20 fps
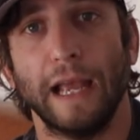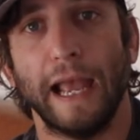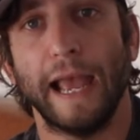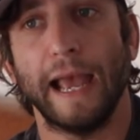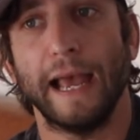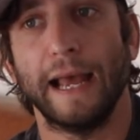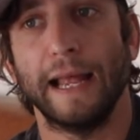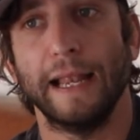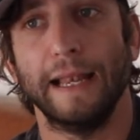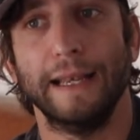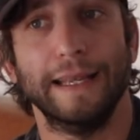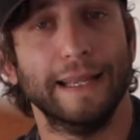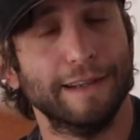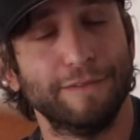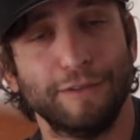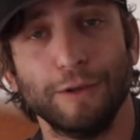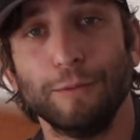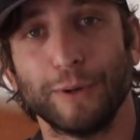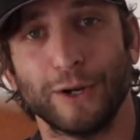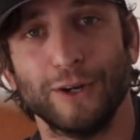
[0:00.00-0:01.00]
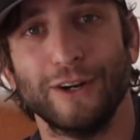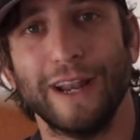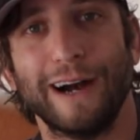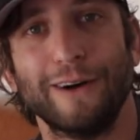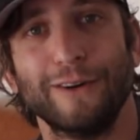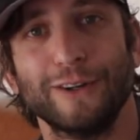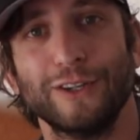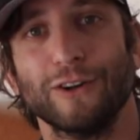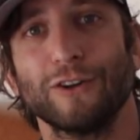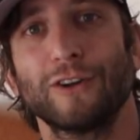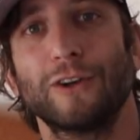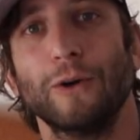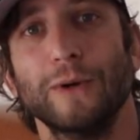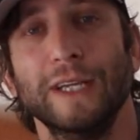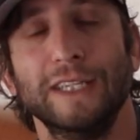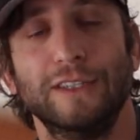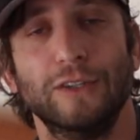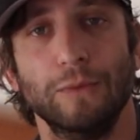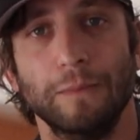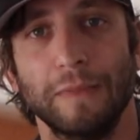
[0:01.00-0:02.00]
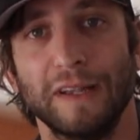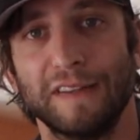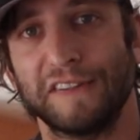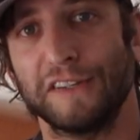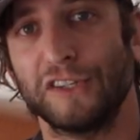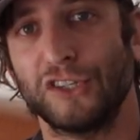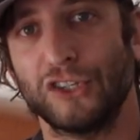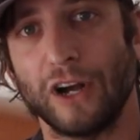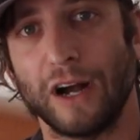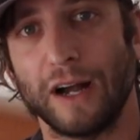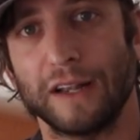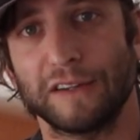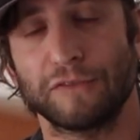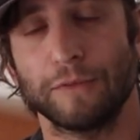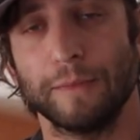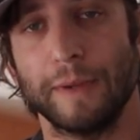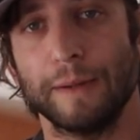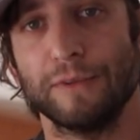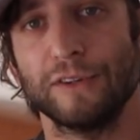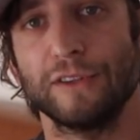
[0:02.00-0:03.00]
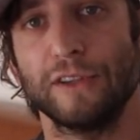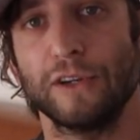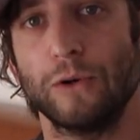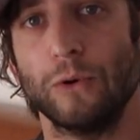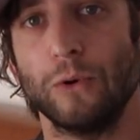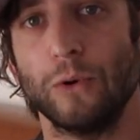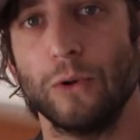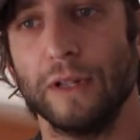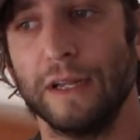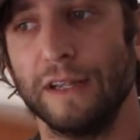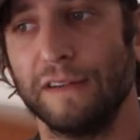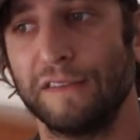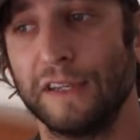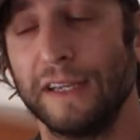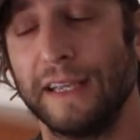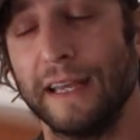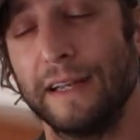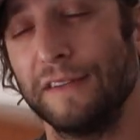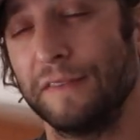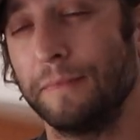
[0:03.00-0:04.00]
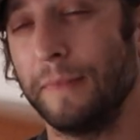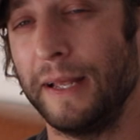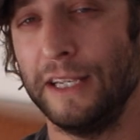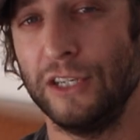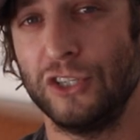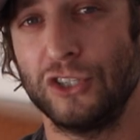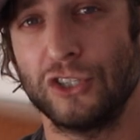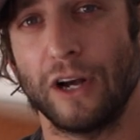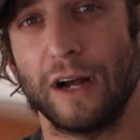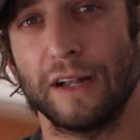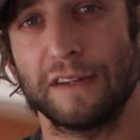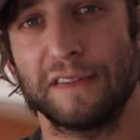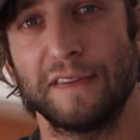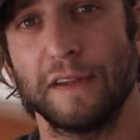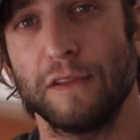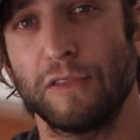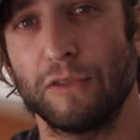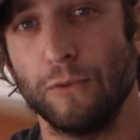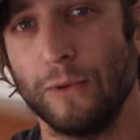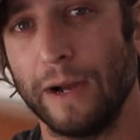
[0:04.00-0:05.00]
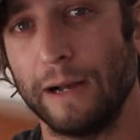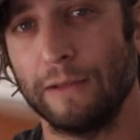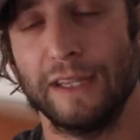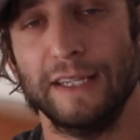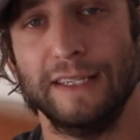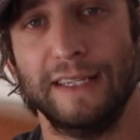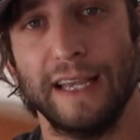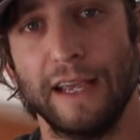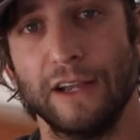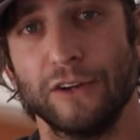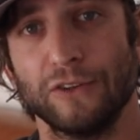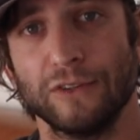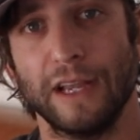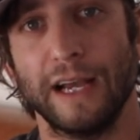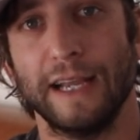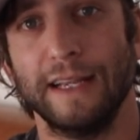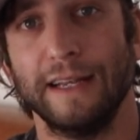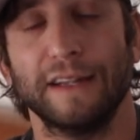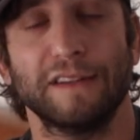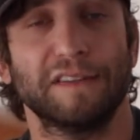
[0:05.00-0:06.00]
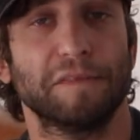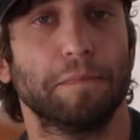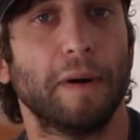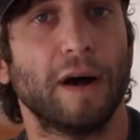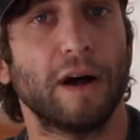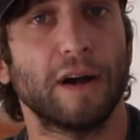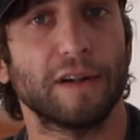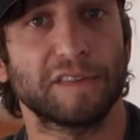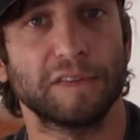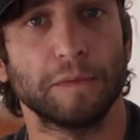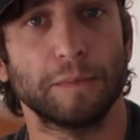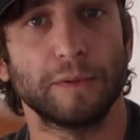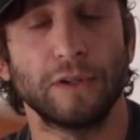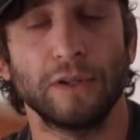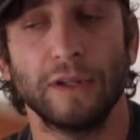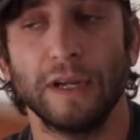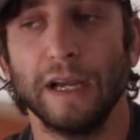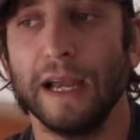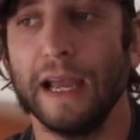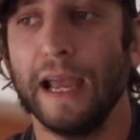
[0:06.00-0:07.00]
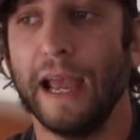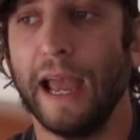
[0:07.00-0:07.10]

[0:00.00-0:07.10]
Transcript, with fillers: And if you burn out, you're going to miss shots. Remember, the goal is to get as many shots throughout the day or night as possible.